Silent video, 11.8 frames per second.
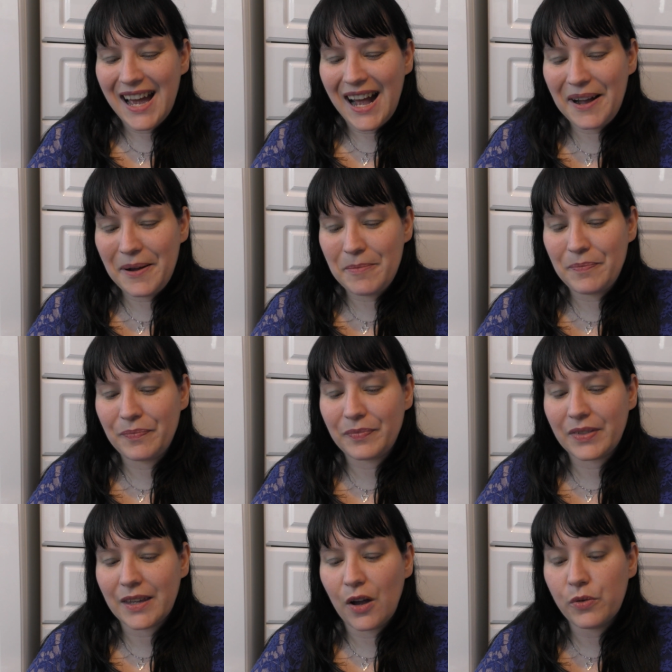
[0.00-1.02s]
Um,
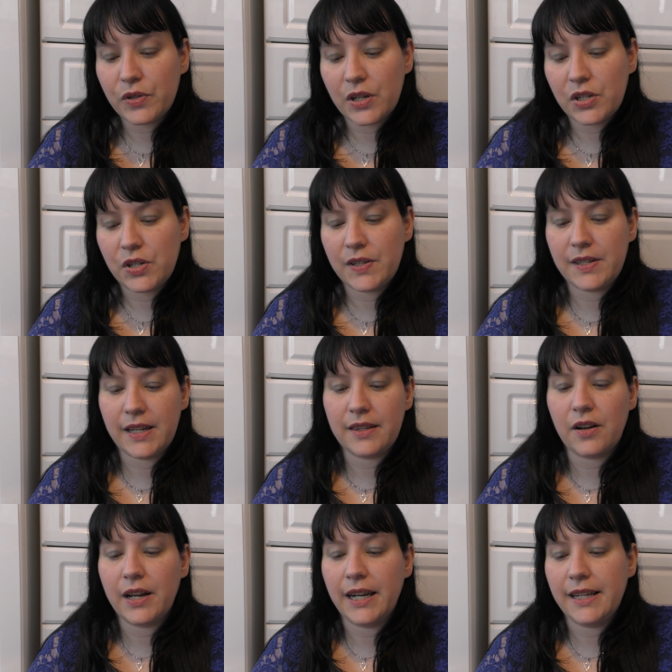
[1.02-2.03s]
also, she said
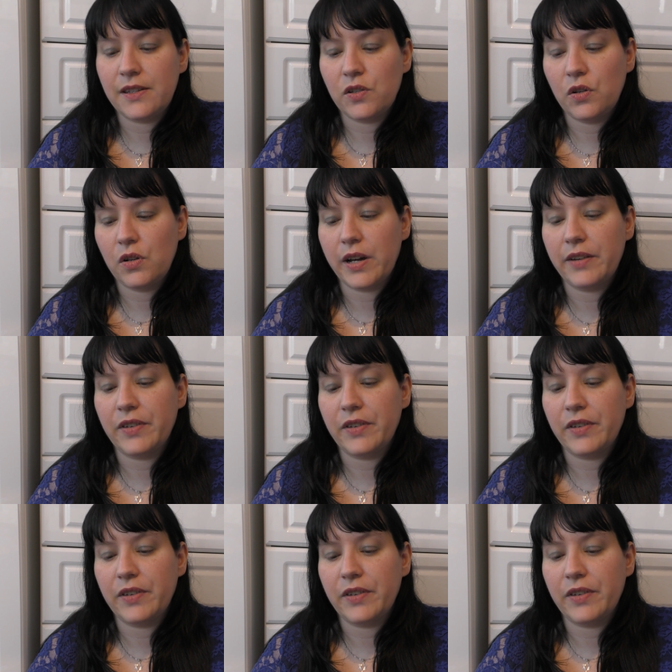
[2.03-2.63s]
that I need to kind